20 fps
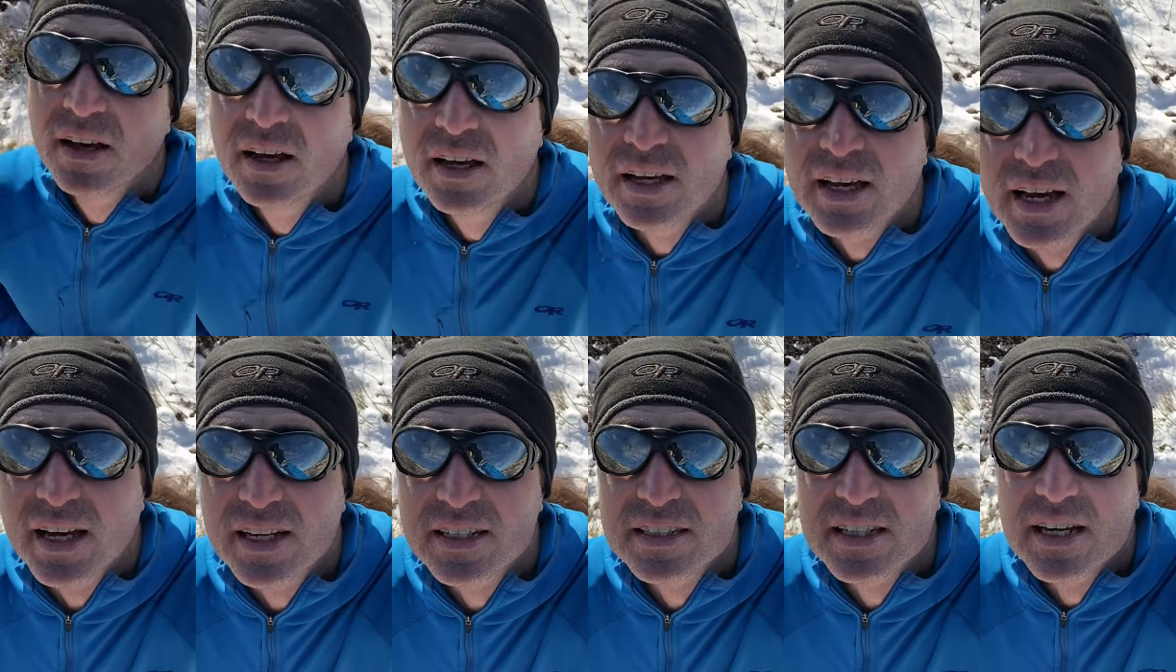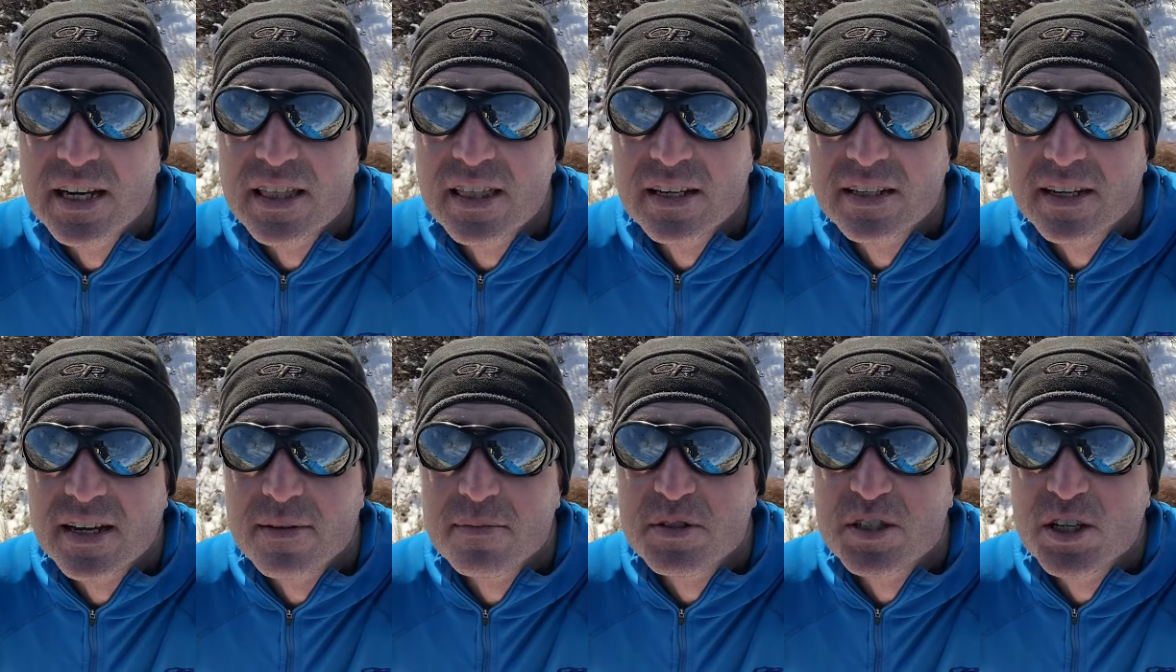Yeah, because anything
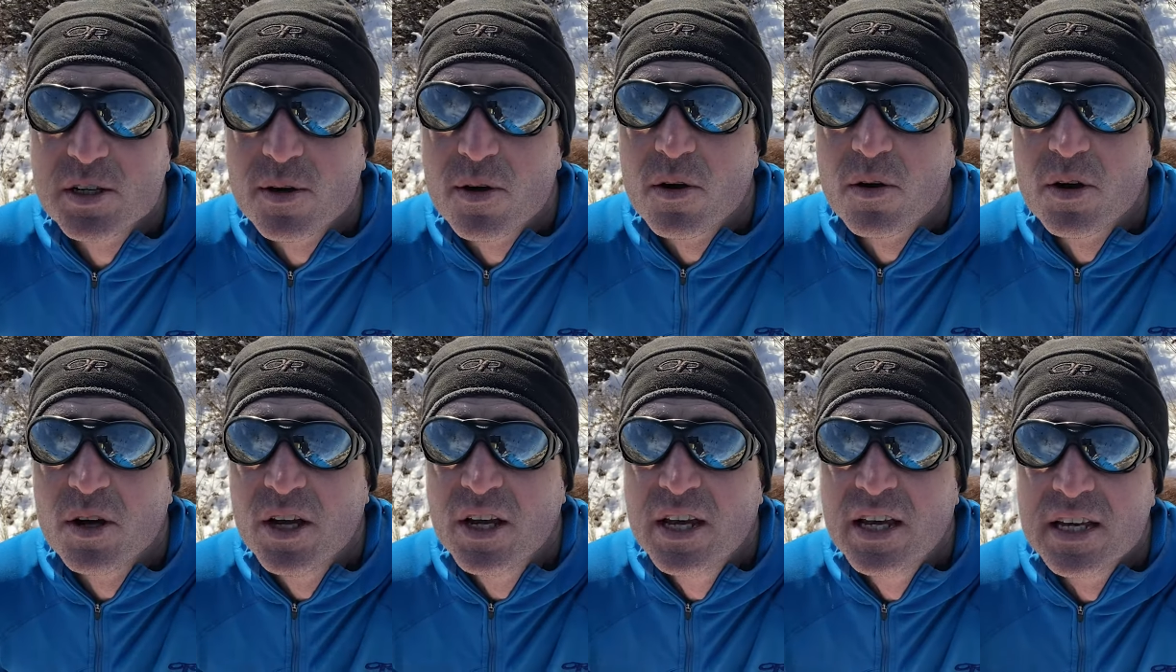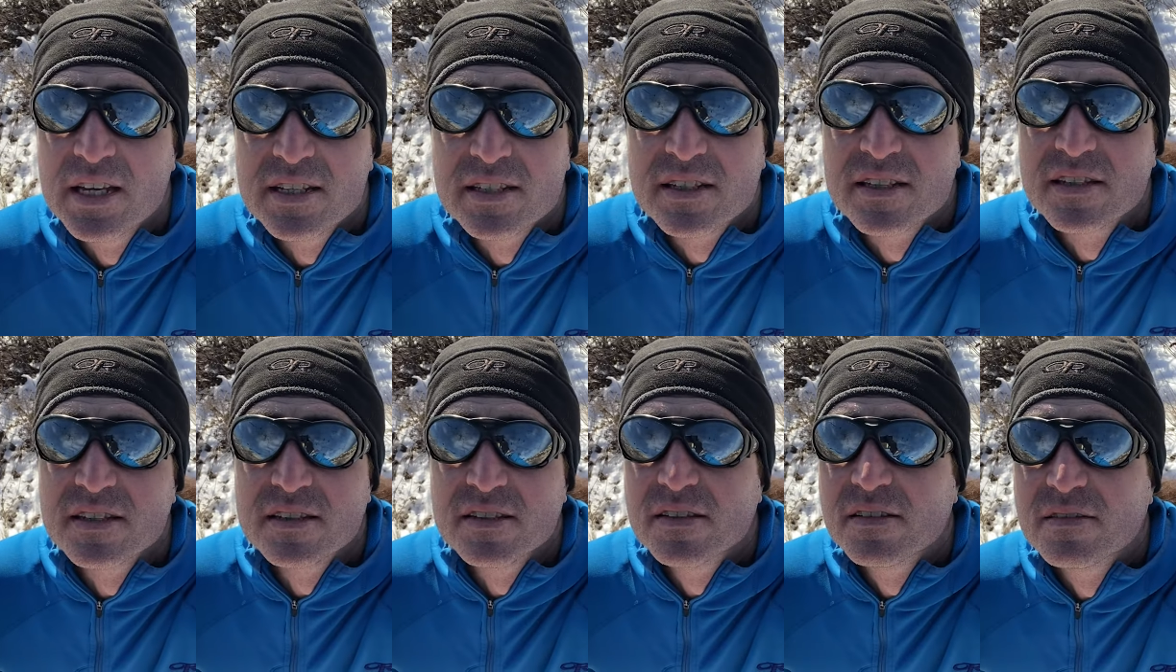times zero is
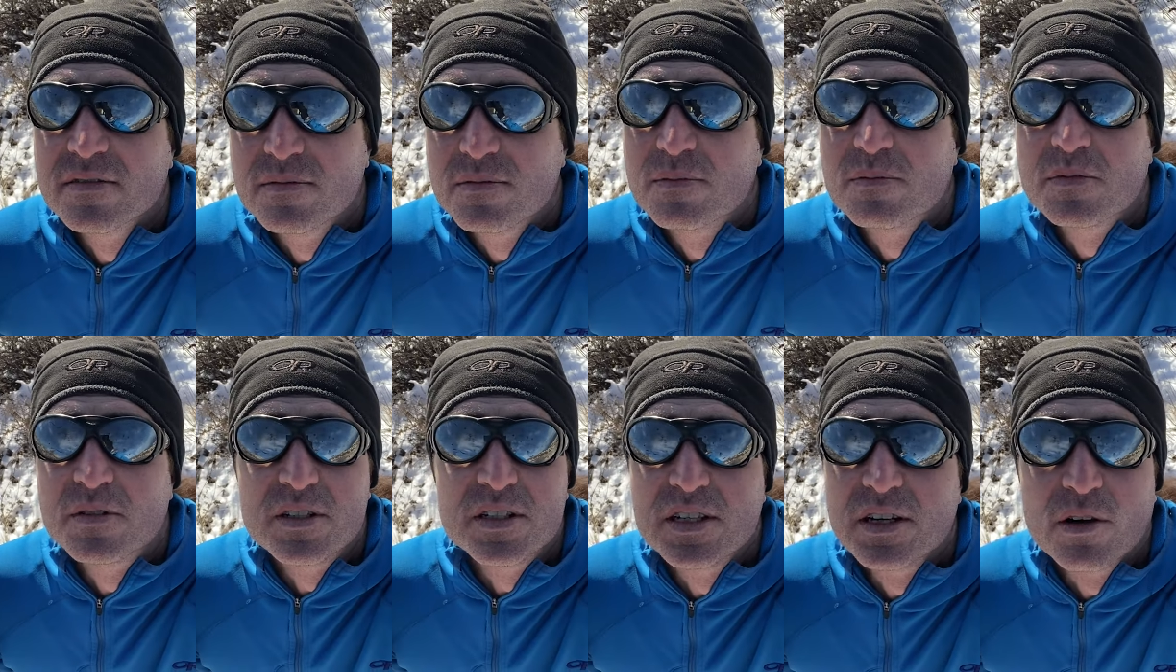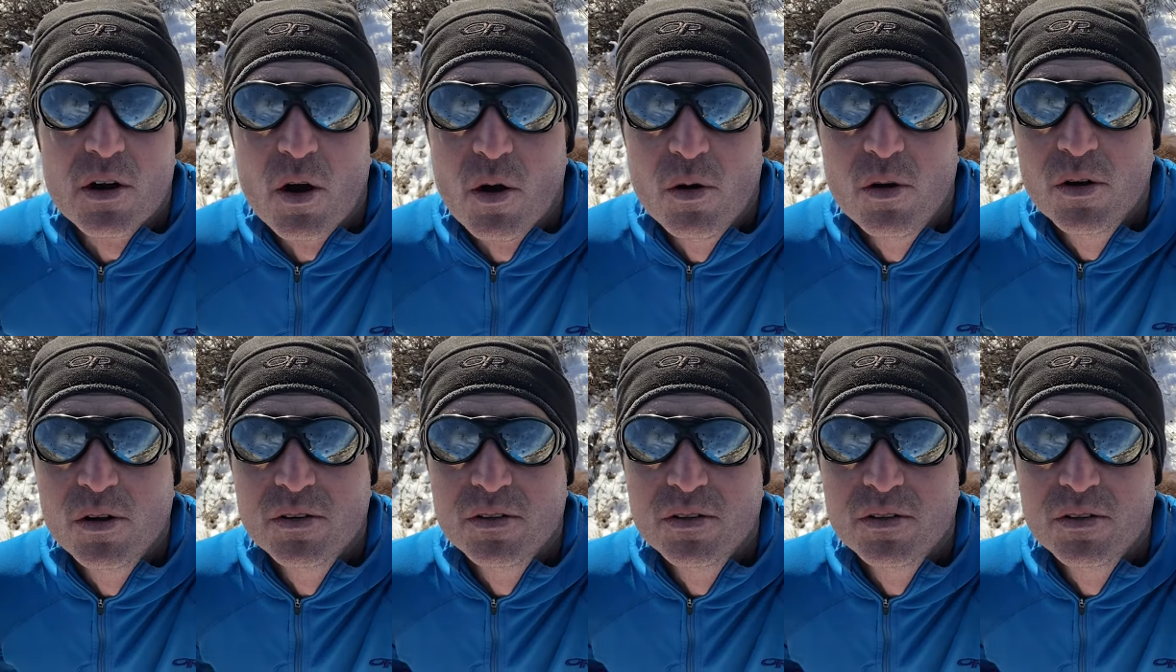zero.